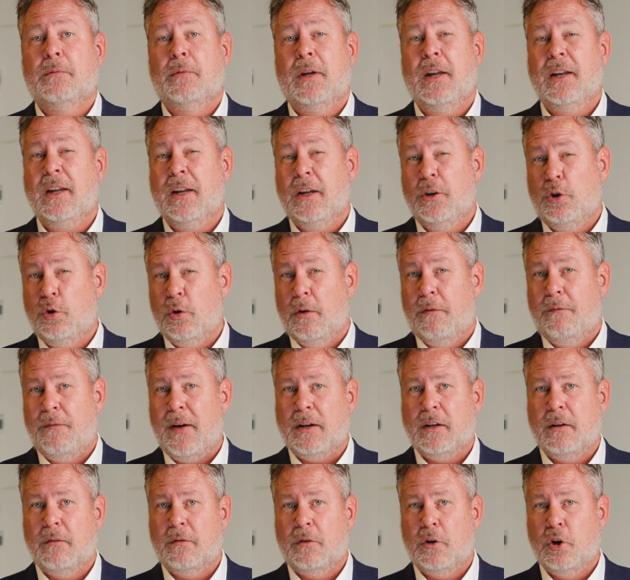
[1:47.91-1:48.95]
getting into
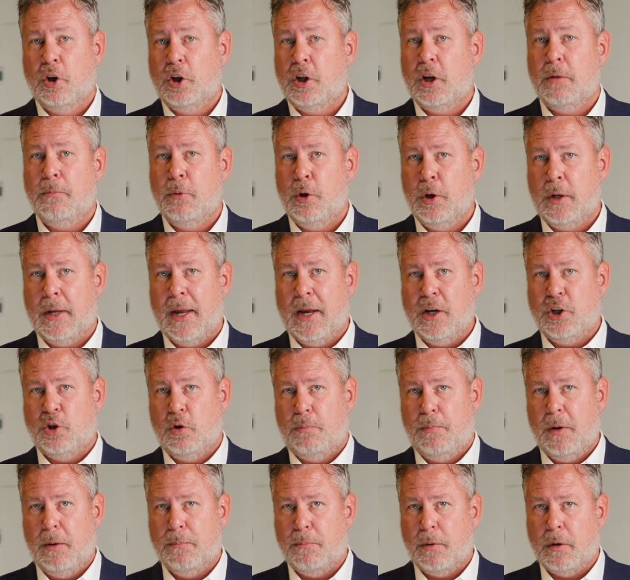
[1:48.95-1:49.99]
effective, good communication
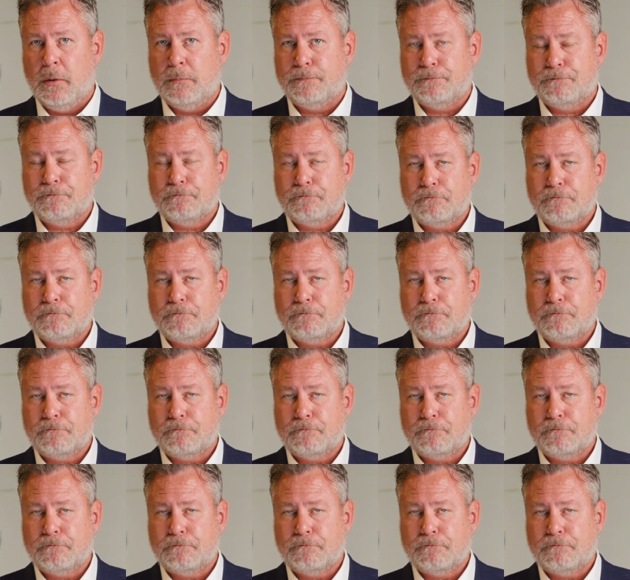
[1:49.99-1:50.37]
with people.